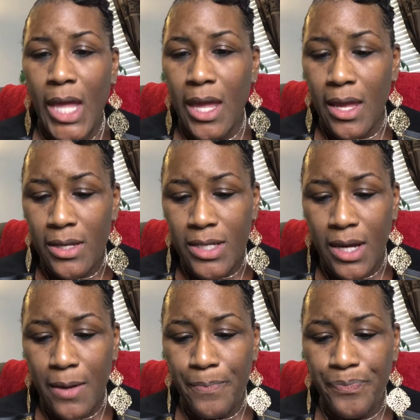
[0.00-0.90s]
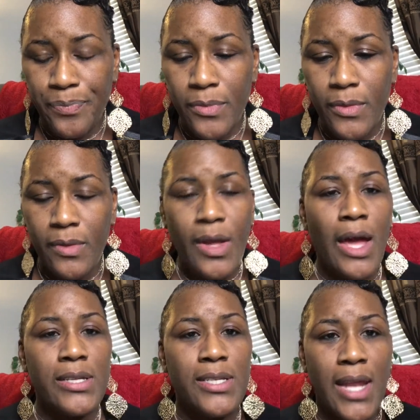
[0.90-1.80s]
And
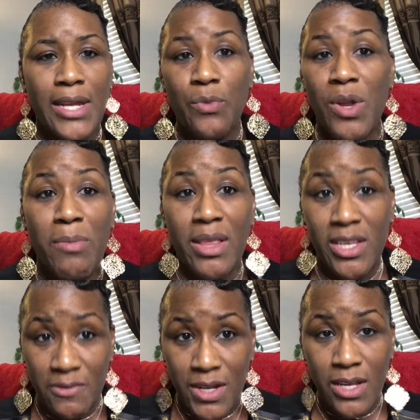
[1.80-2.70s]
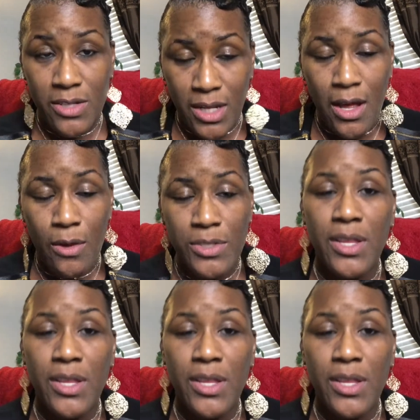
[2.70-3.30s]
I said I didn't want to make these videos long,